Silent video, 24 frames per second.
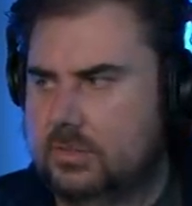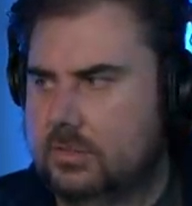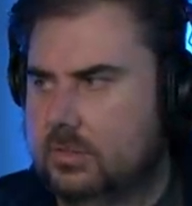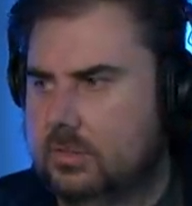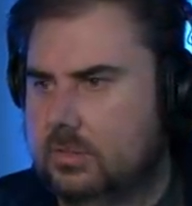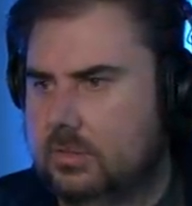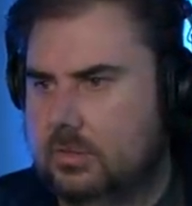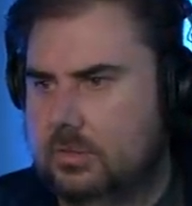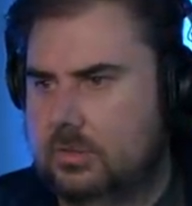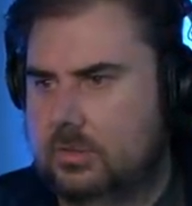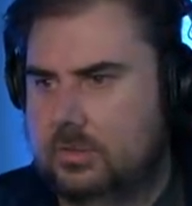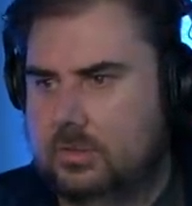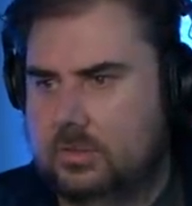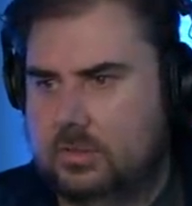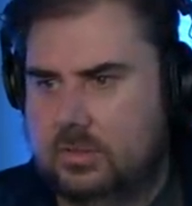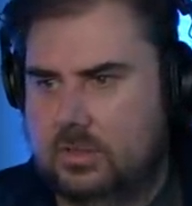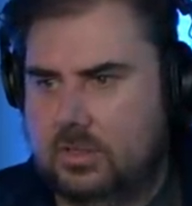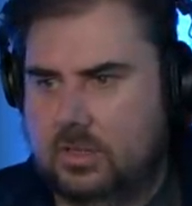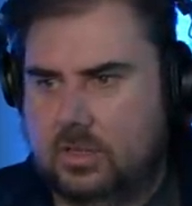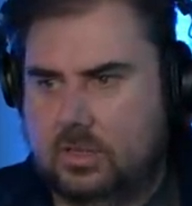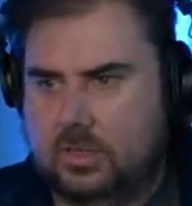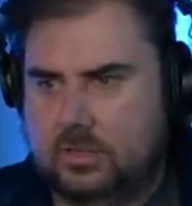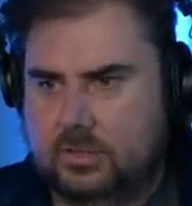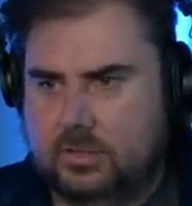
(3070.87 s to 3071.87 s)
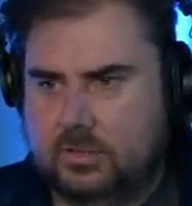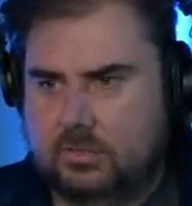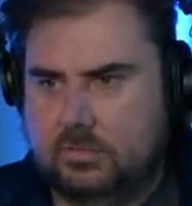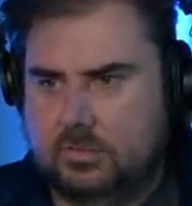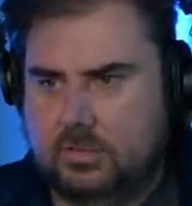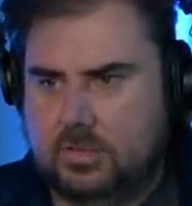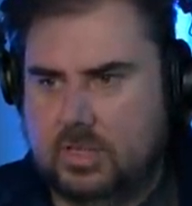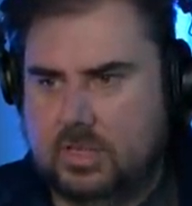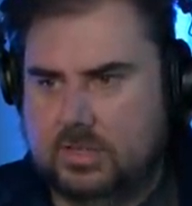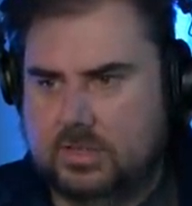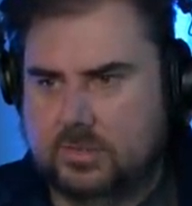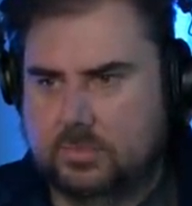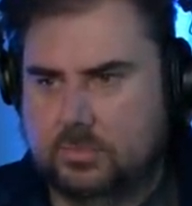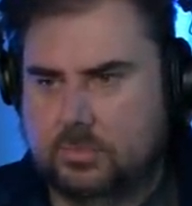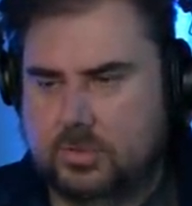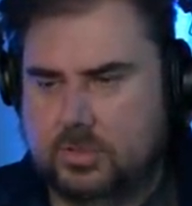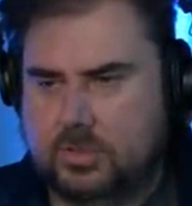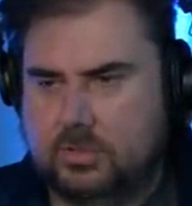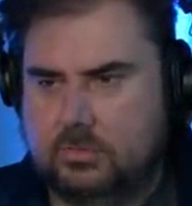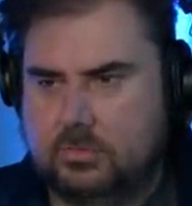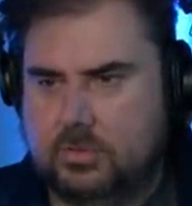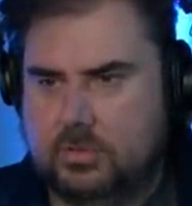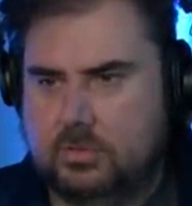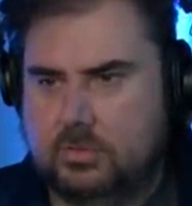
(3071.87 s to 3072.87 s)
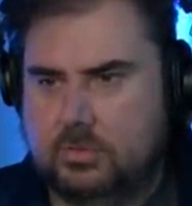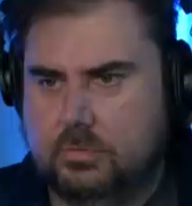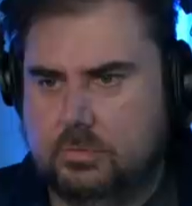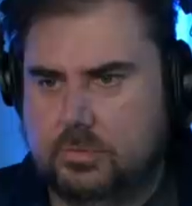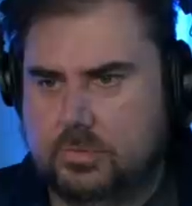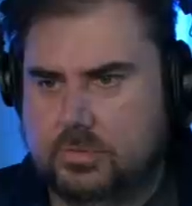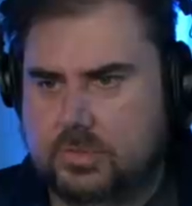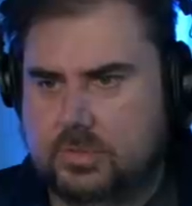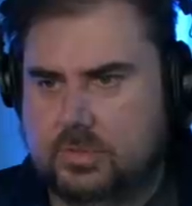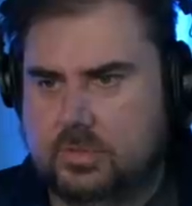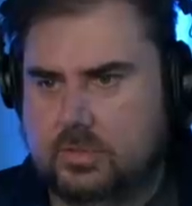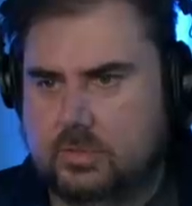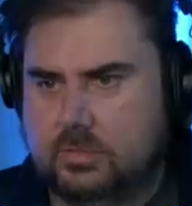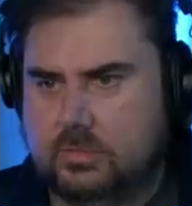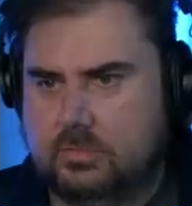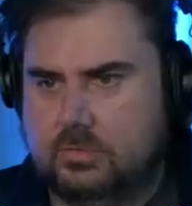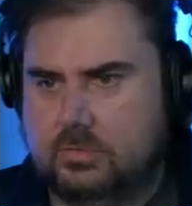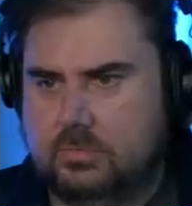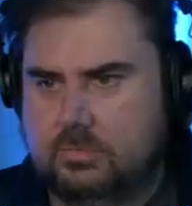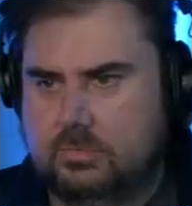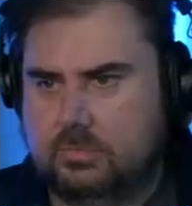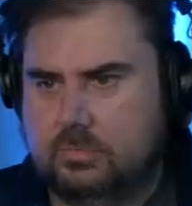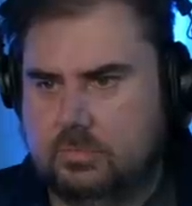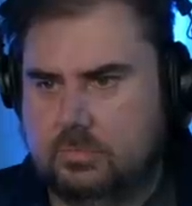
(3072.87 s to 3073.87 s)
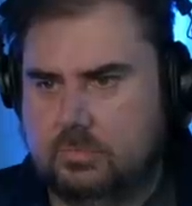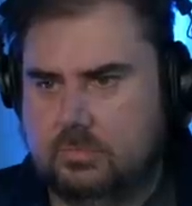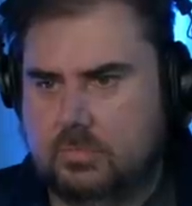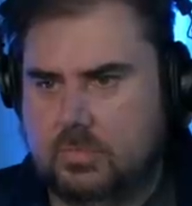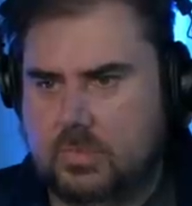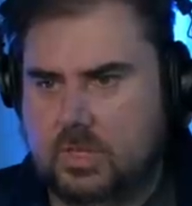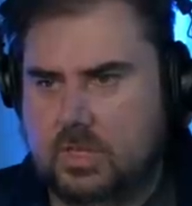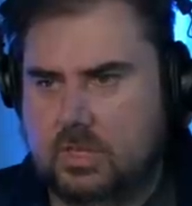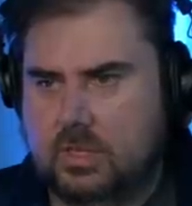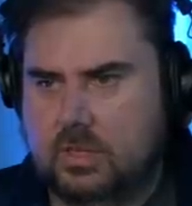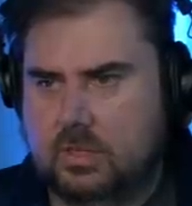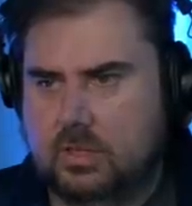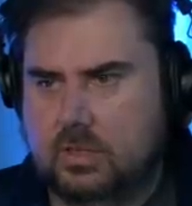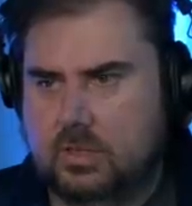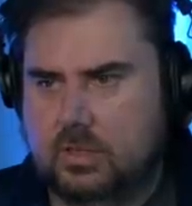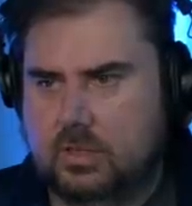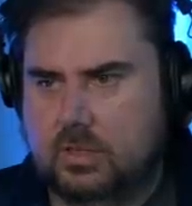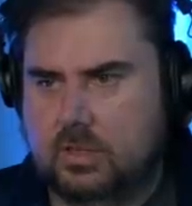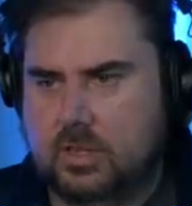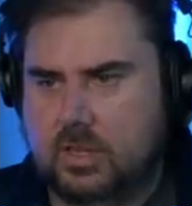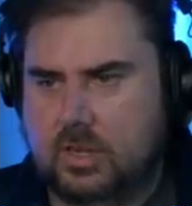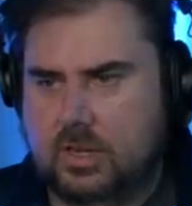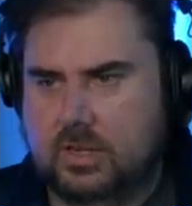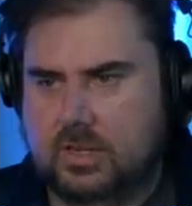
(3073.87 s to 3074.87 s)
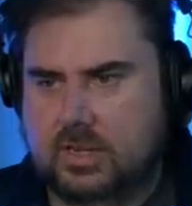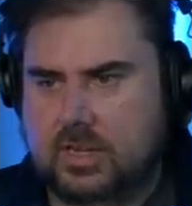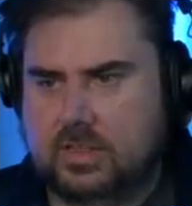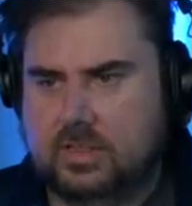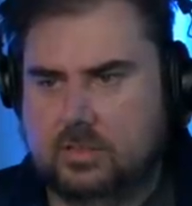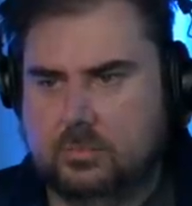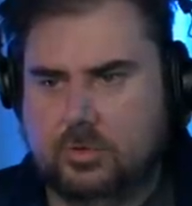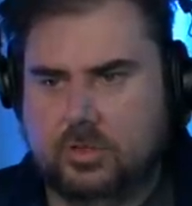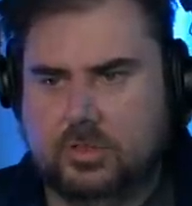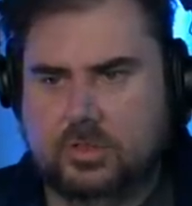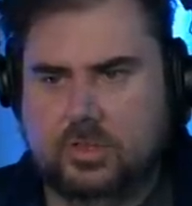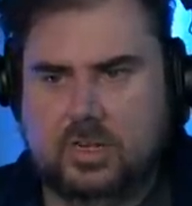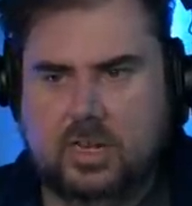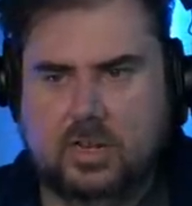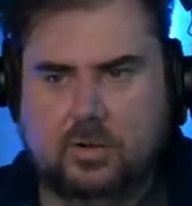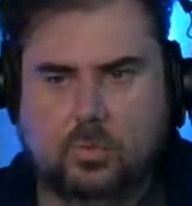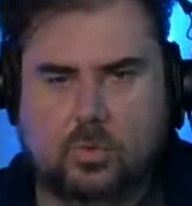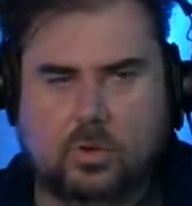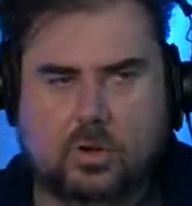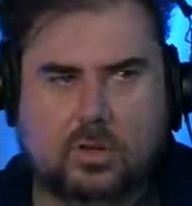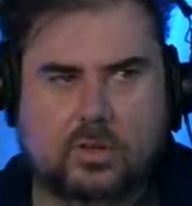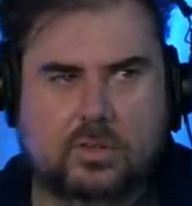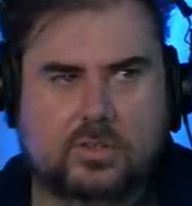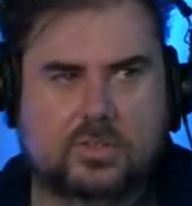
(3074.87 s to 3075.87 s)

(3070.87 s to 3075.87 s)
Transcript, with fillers: Mm. That's what you use to. That's how you connect them up to the network. Get them on the network.